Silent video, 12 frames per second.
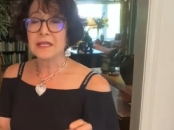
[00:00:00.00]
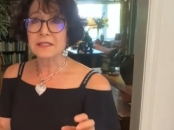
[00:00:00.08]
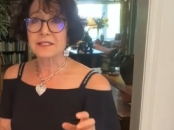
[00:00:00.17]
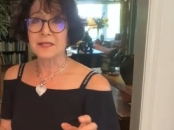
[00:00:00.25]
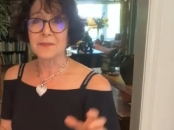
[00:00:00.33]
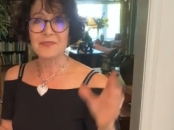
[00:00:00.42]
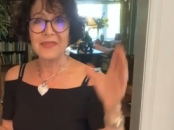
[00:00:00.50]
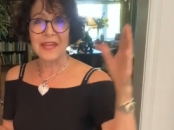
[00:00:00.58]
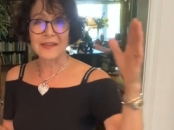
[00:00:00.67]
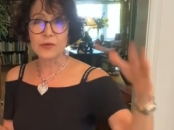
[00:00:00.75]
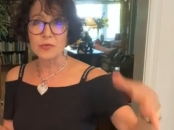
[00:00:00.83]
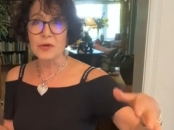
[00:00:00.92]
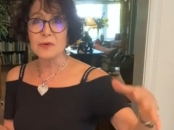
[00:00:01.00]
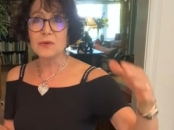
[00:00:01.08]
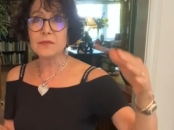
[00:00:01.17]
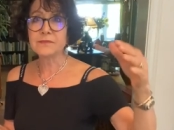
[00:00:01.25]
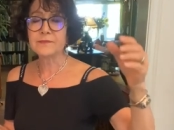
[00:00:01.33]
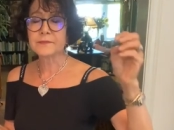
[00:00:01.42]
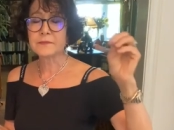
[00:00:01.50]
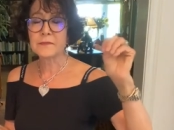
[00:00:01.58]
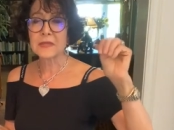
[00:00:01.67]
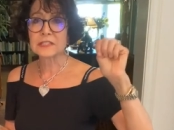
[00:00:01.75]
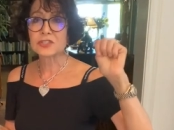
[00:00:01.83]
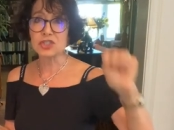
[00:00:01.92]
some, I grow
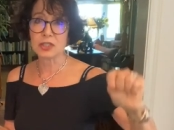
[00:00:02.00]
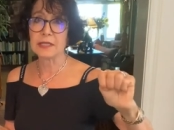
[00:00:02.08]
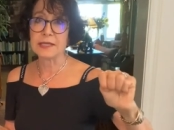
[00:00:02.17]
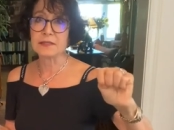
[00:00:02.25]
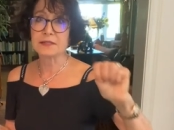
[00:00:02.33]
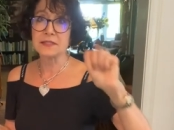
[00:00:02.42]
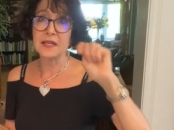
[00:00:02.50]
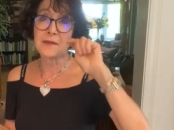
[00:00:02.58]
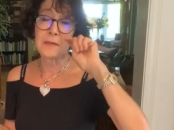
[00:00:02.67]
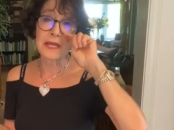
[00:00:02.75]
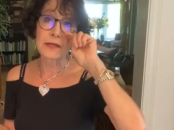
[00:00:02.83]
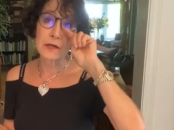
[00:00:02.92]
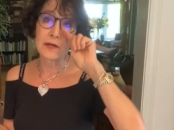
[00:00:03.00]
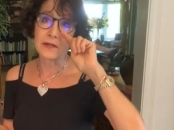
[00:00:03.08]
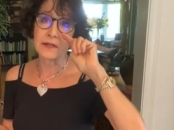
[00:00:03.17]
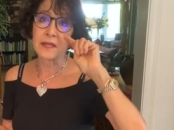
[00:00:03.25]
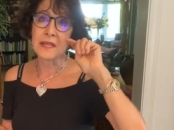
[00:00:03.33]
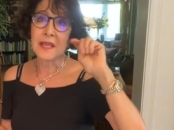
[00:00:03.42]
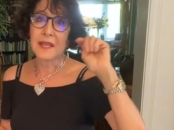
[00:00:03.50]
chilies in my garden,